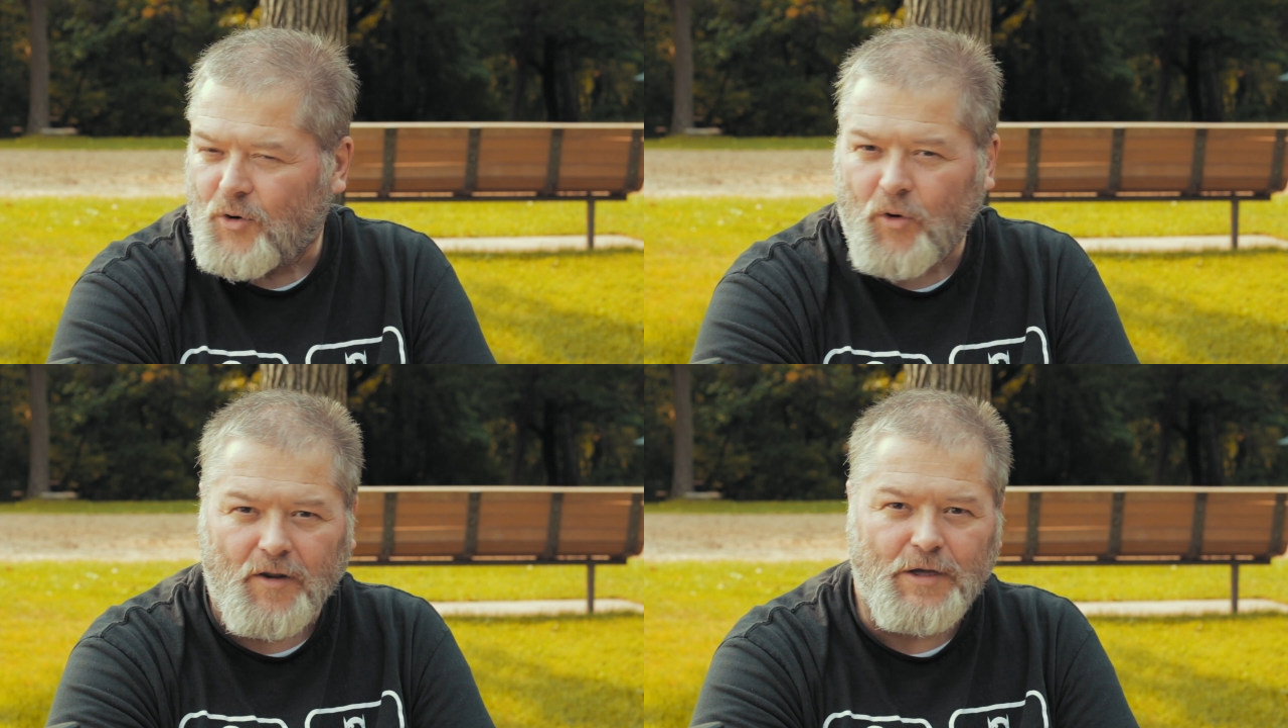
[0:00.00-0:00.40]

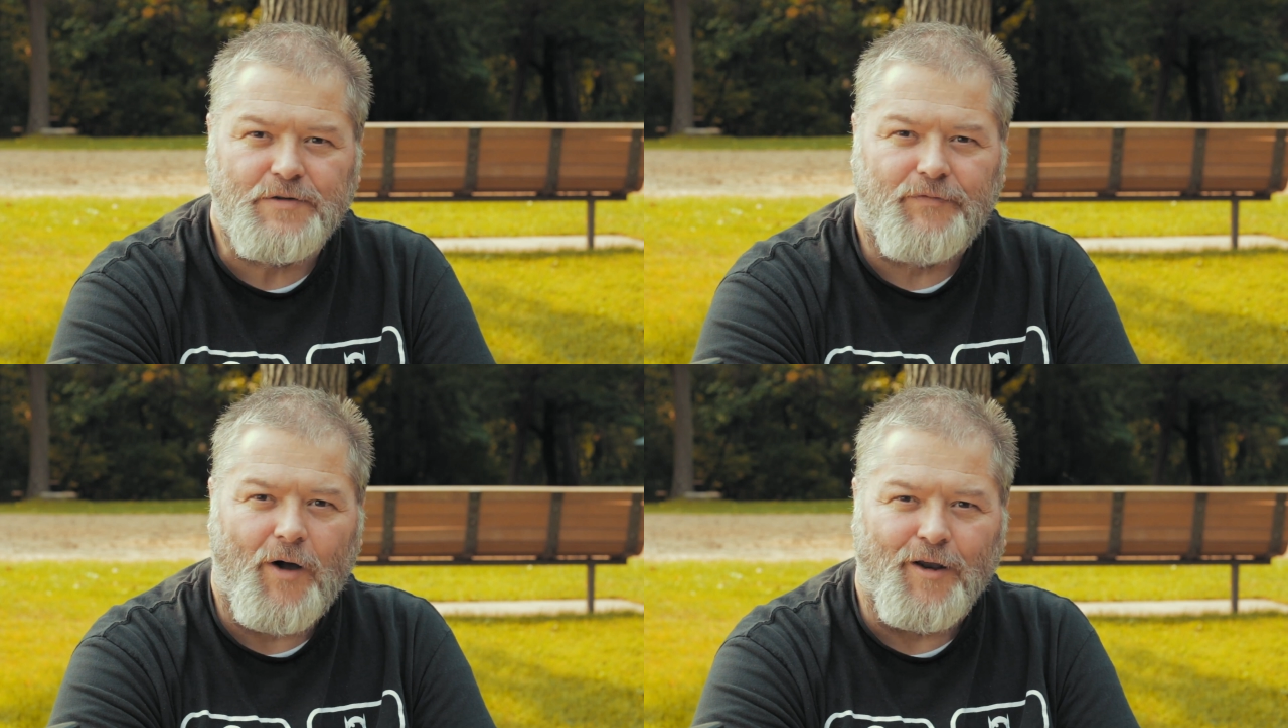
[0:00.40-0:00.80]
or at
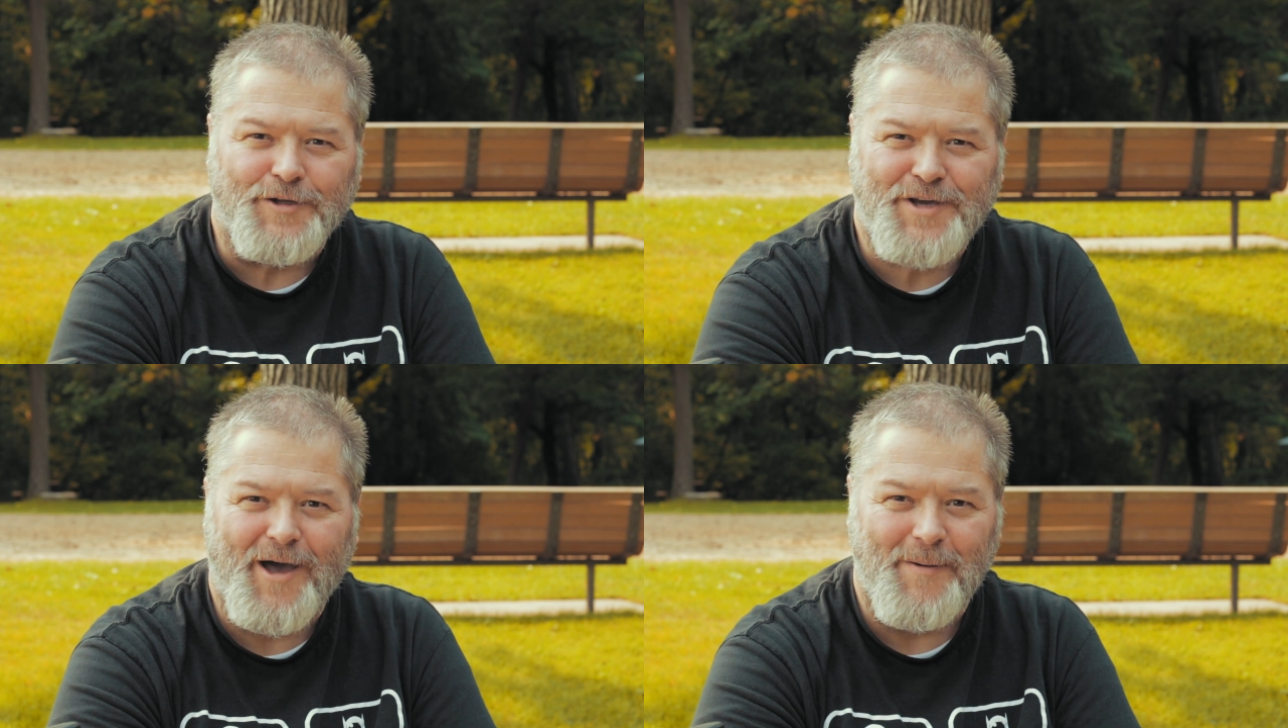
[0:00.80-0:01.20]
least fall
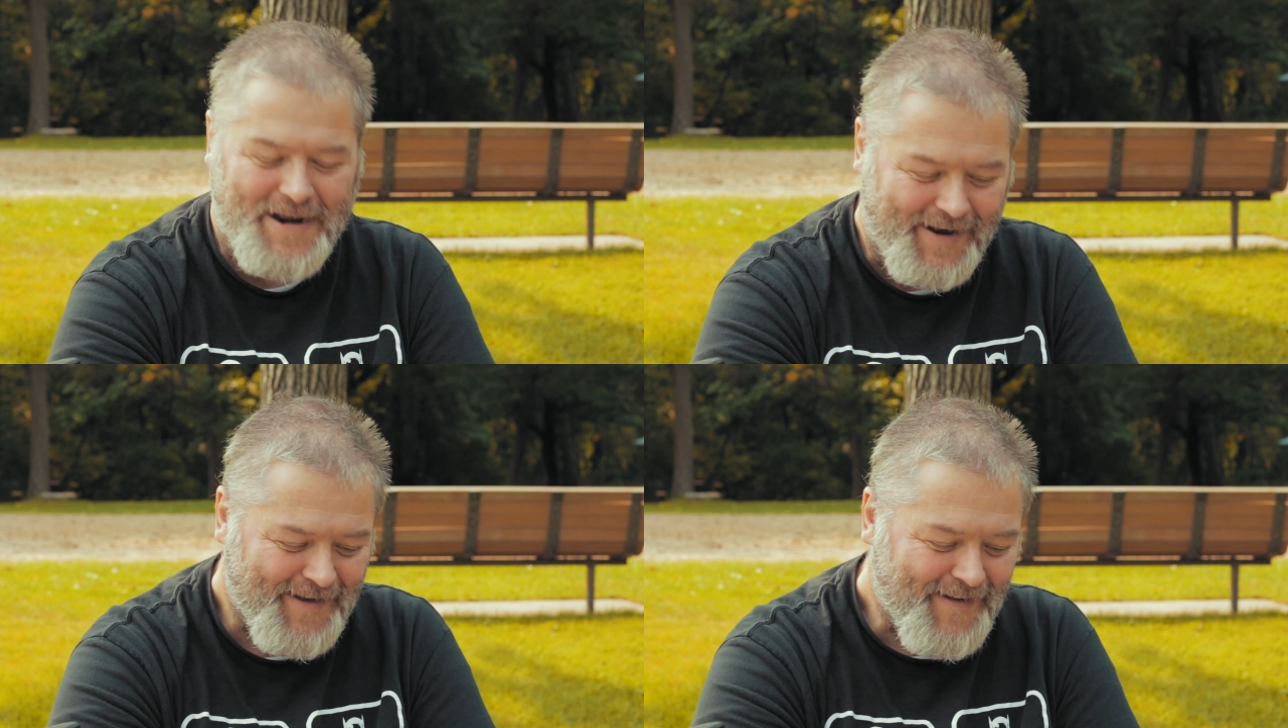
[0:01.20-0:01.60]
is
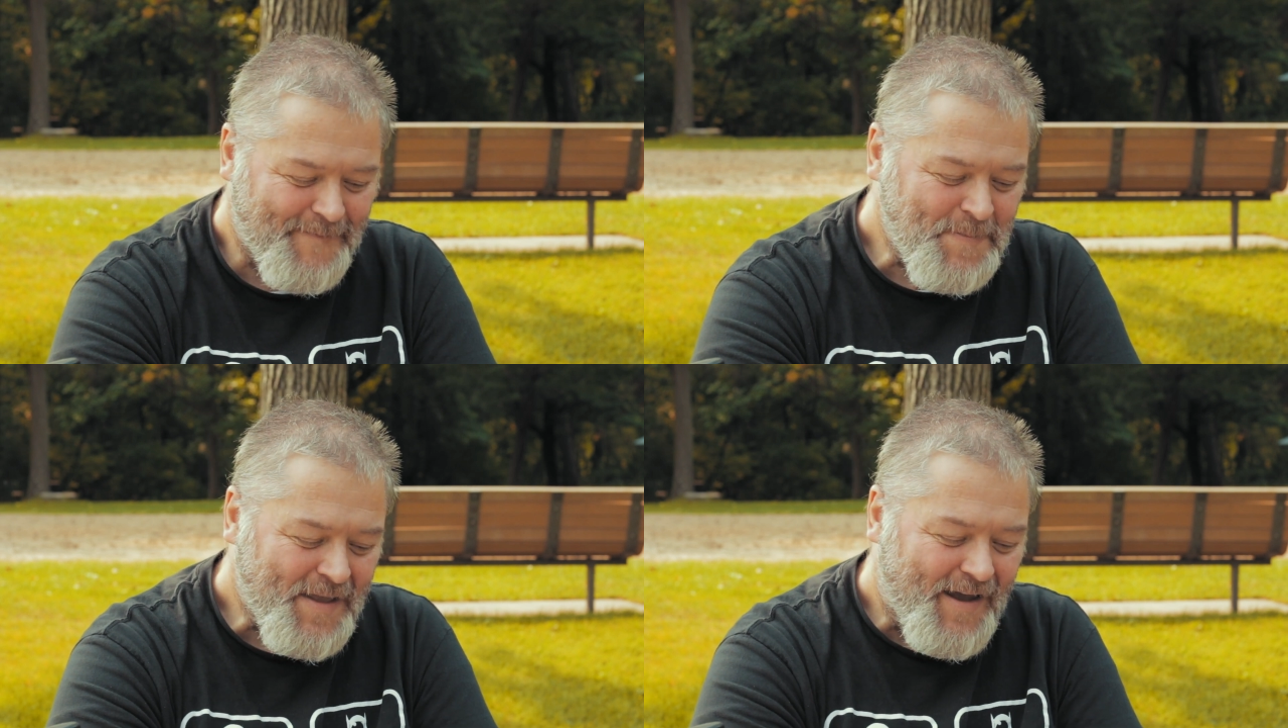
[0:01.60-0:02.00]
coming.
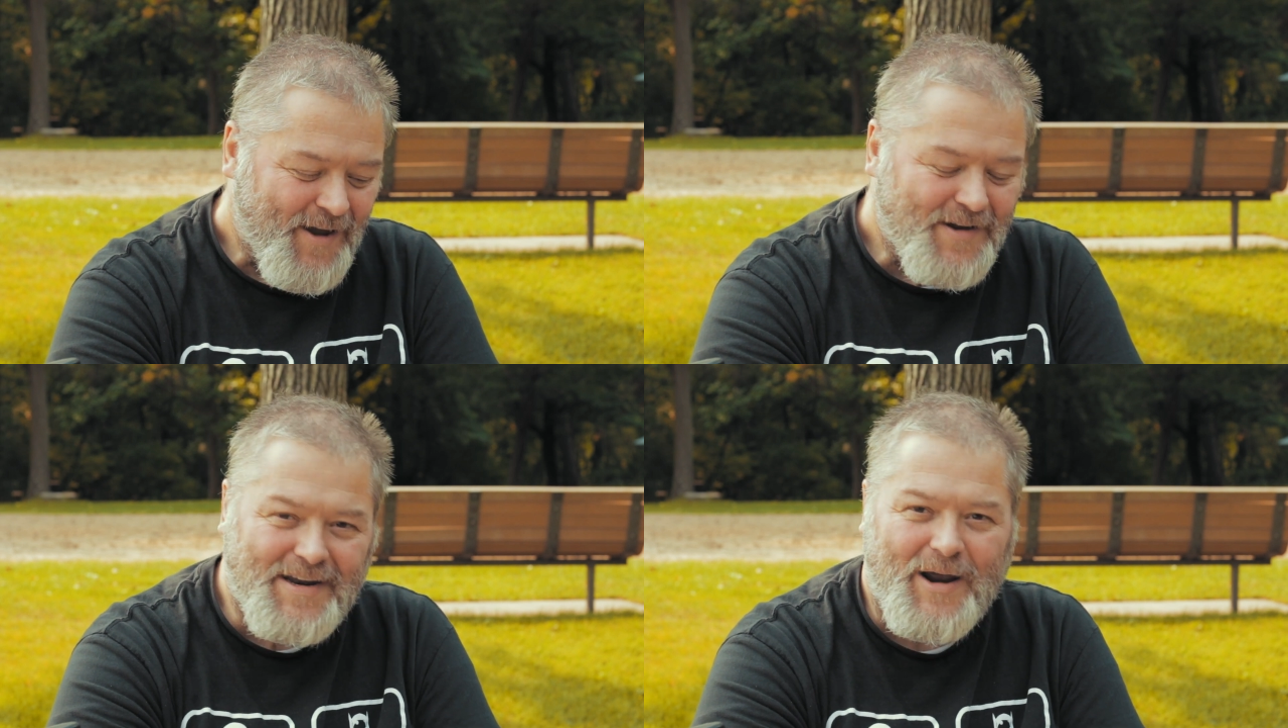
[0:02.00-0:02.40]

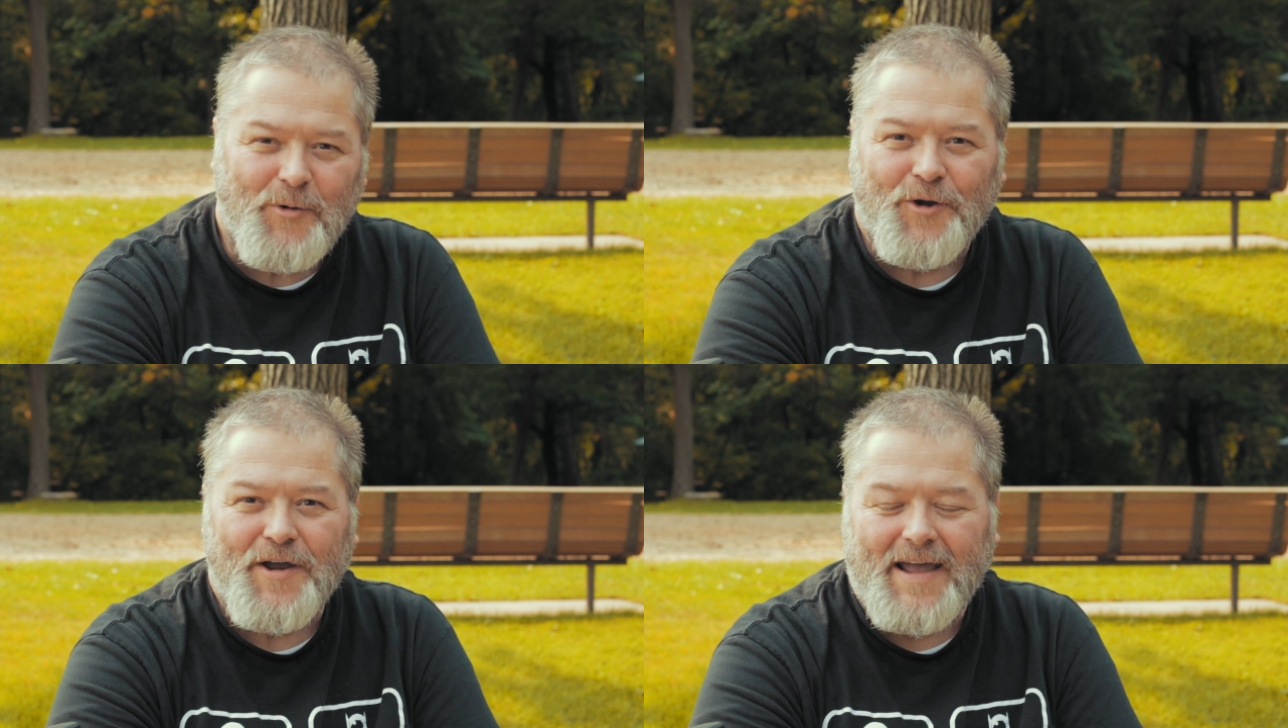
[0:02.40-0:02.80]
Today
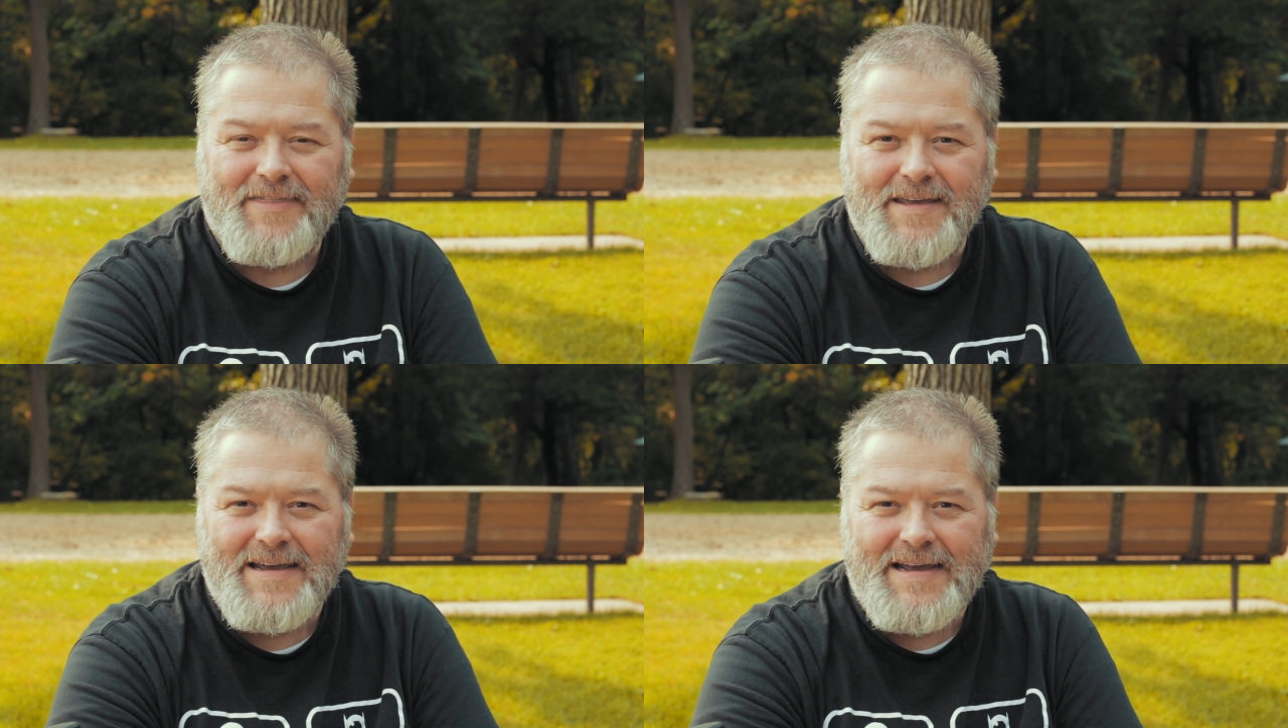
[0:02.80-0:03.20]
we're looking
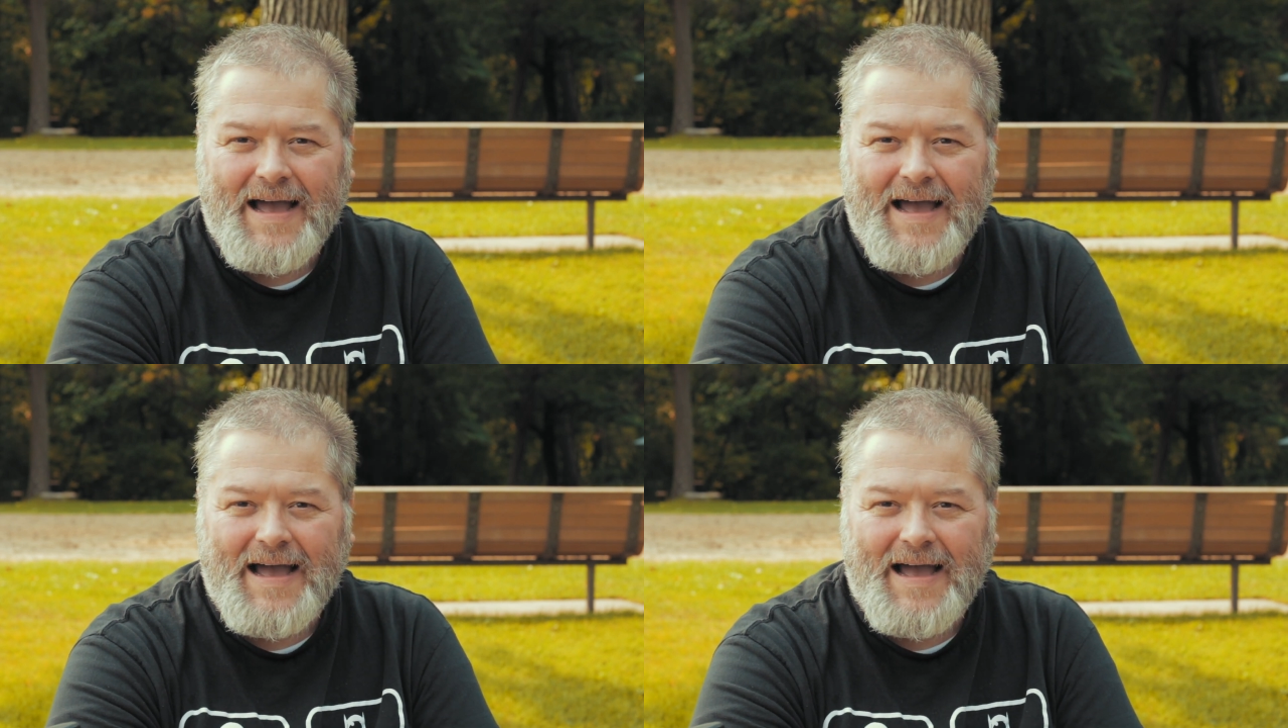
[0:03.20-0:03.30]
at the